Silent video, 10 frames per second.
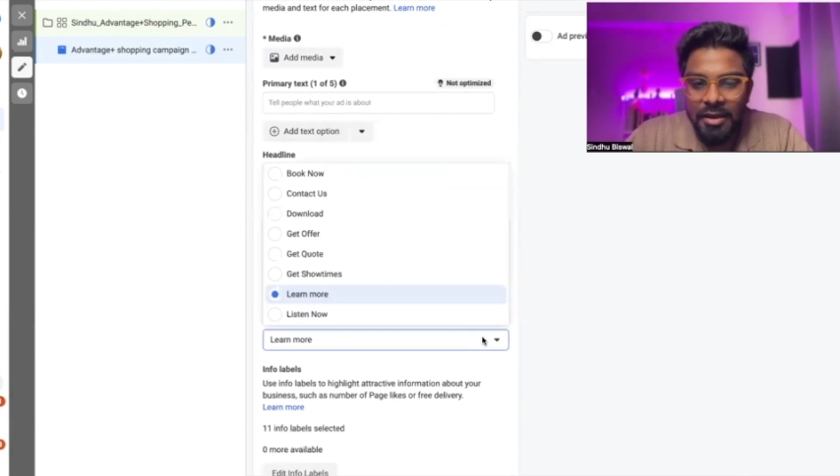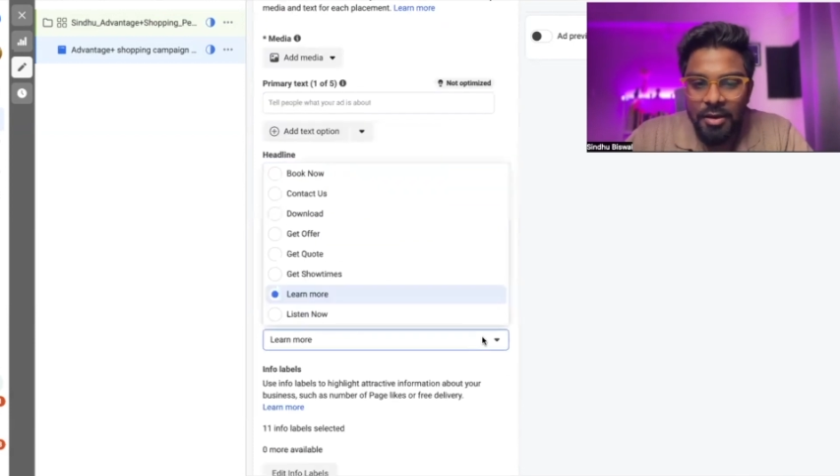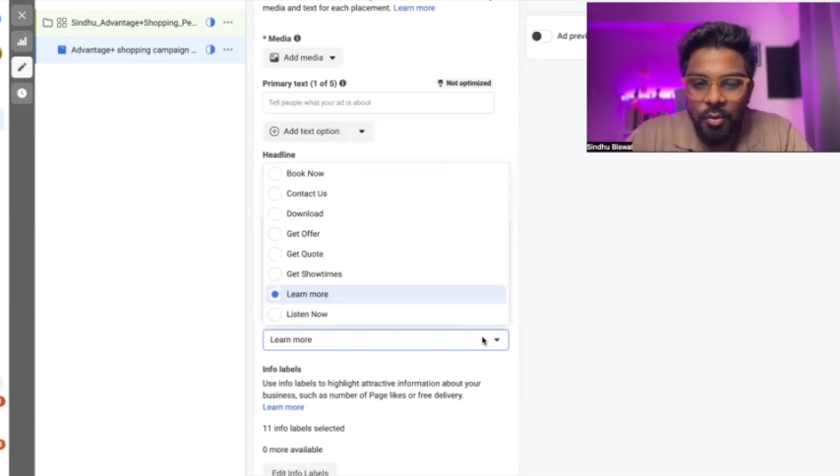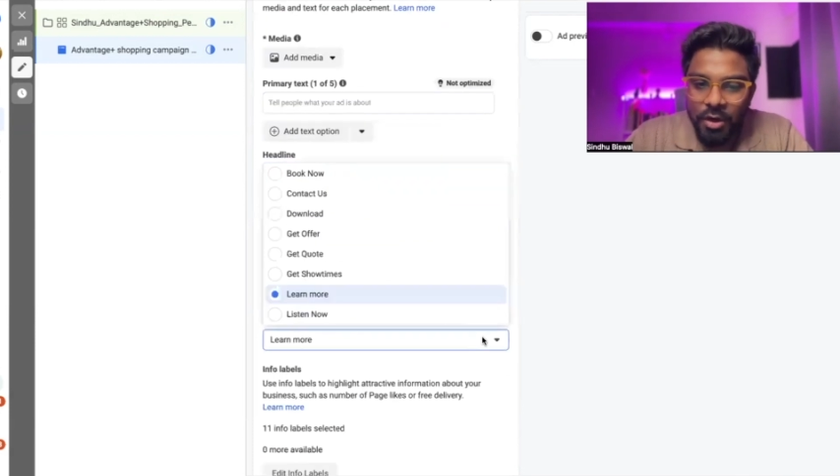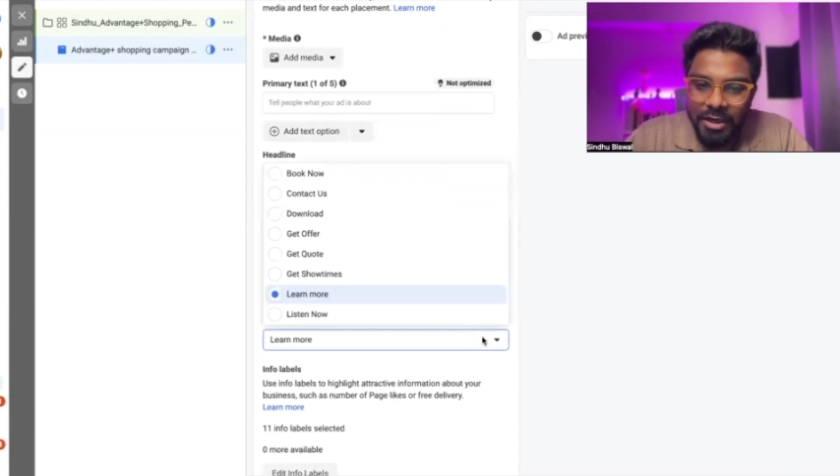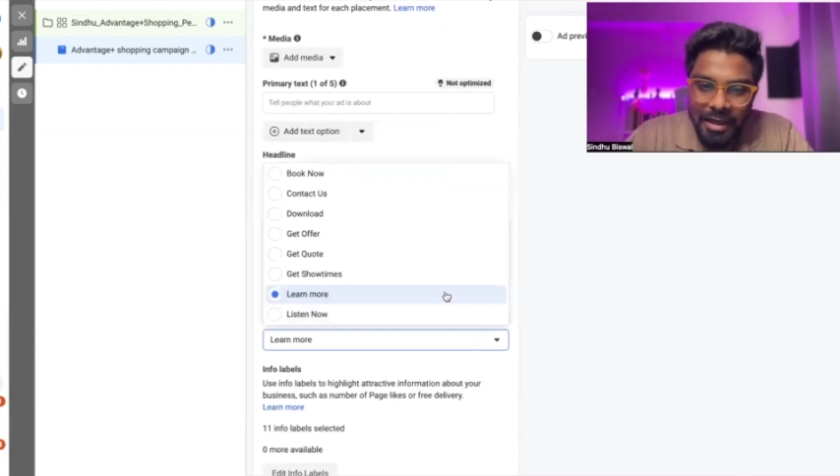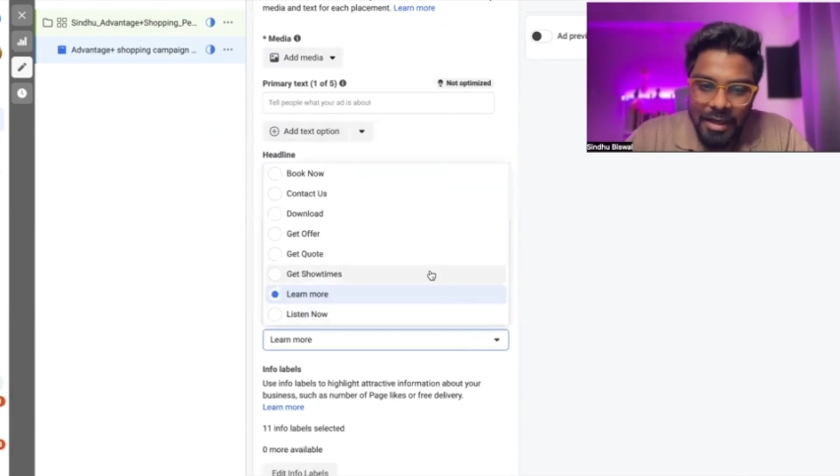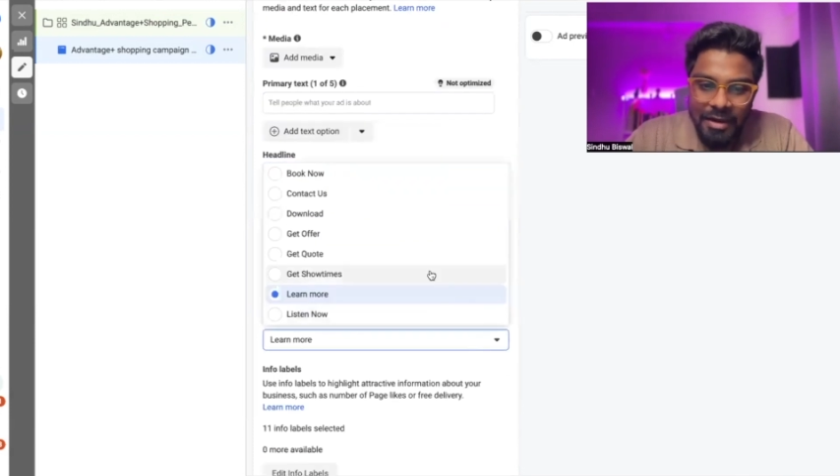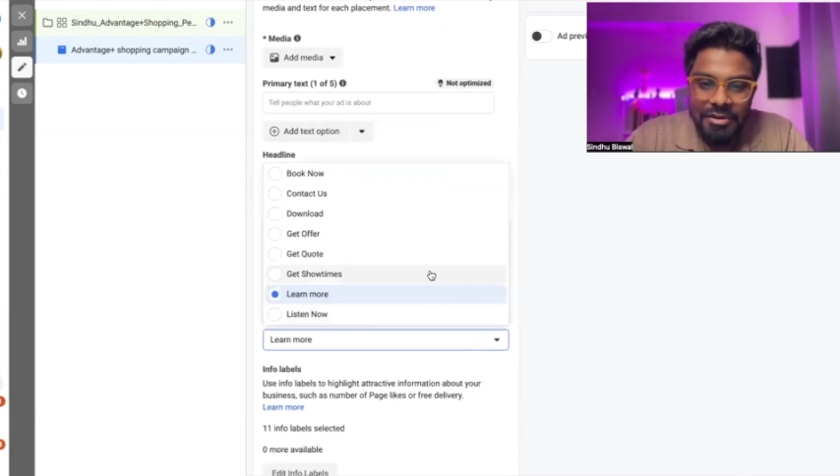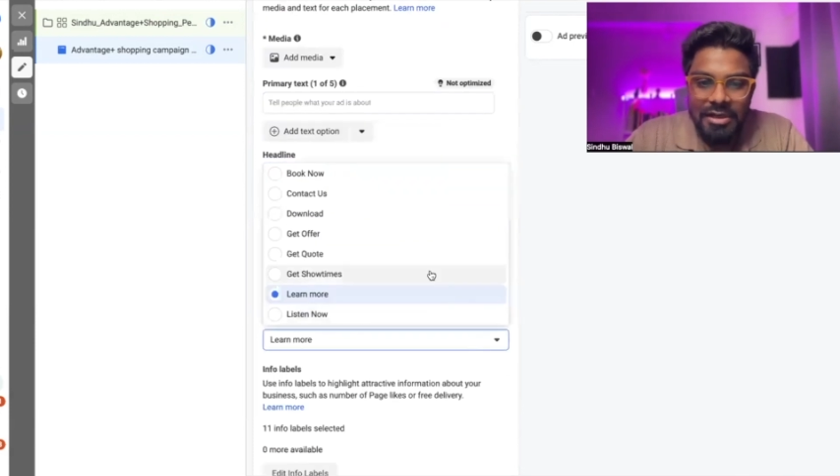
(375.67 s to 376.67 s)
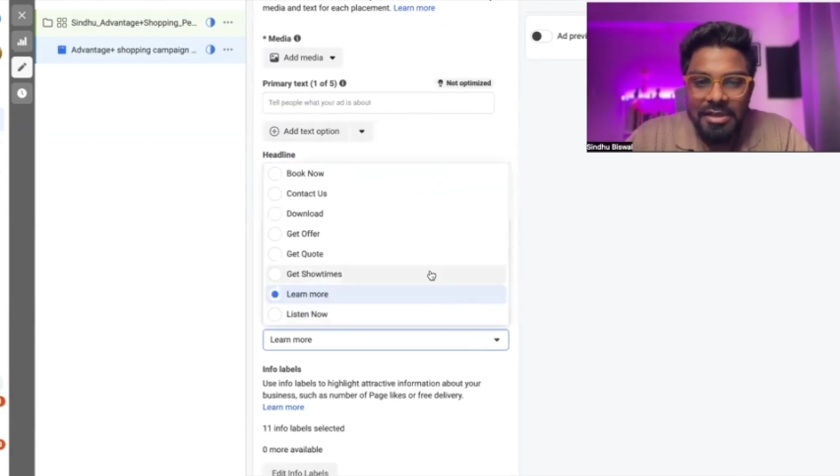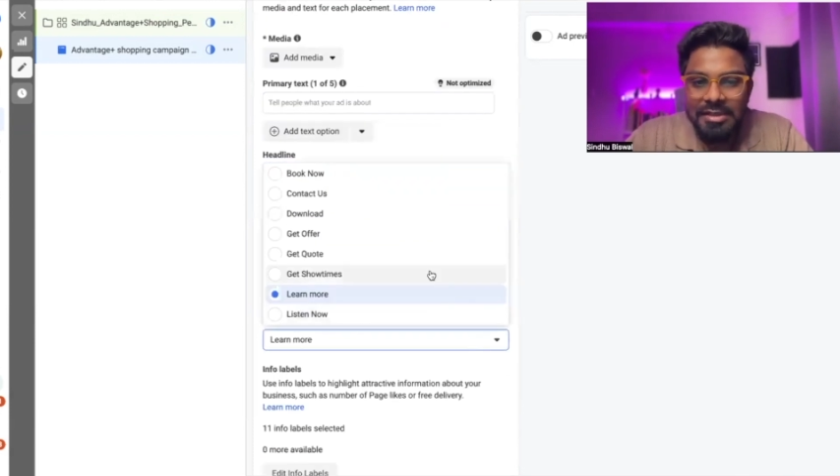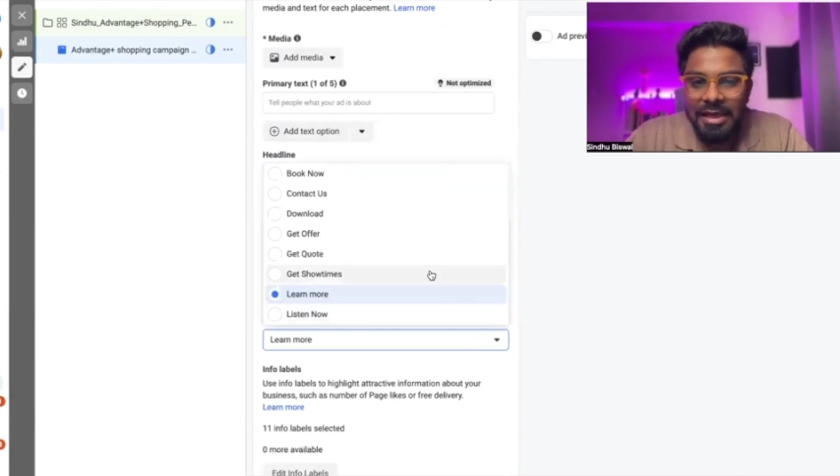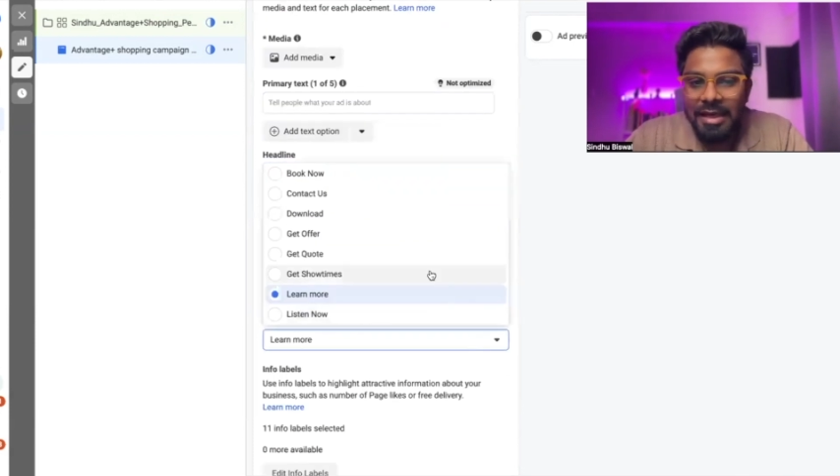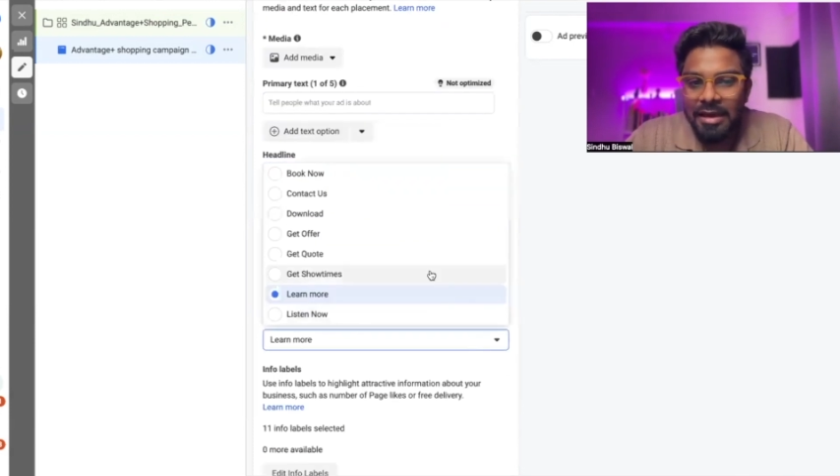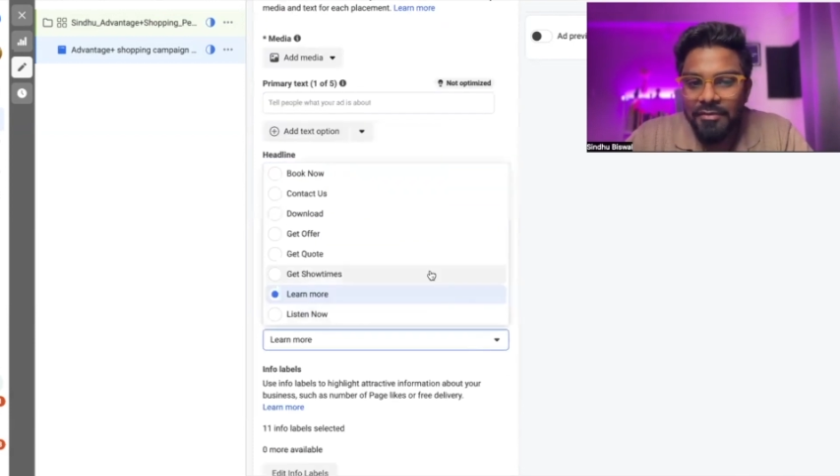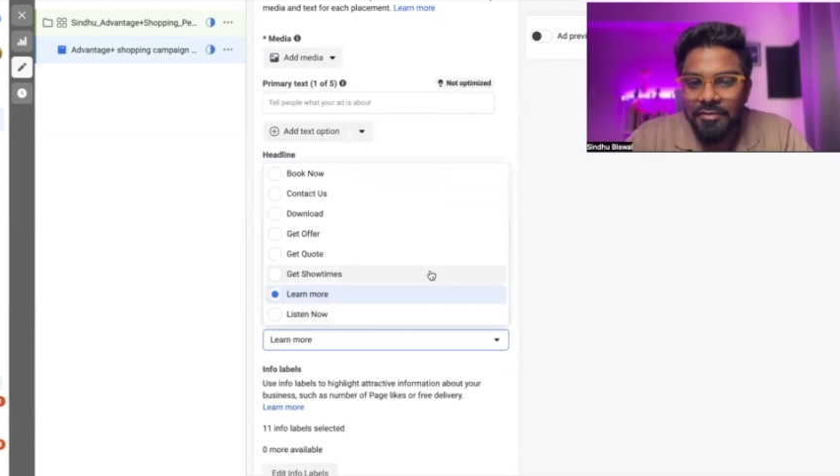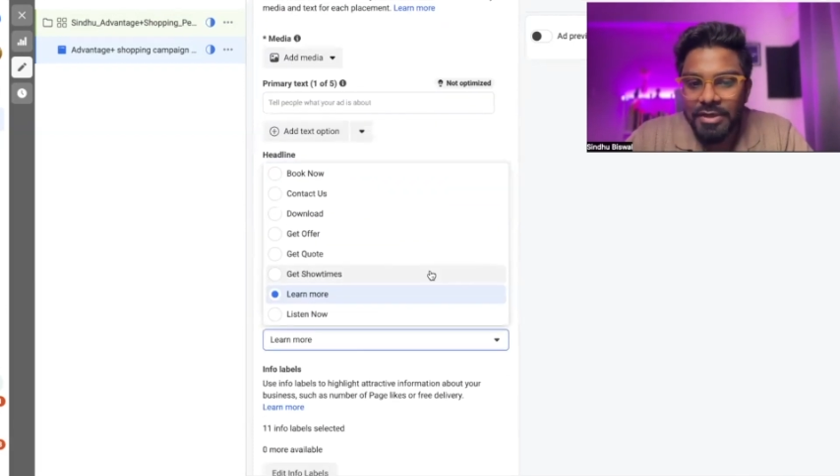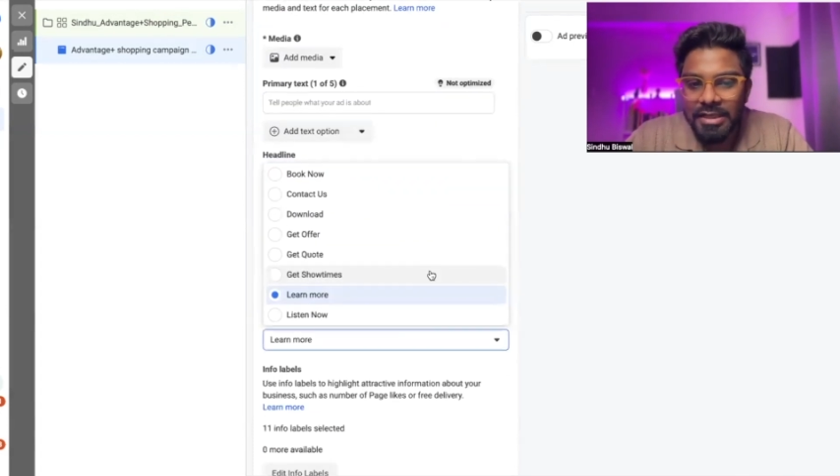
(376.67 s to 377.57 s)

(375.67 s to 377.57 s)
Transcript: What I have done is I have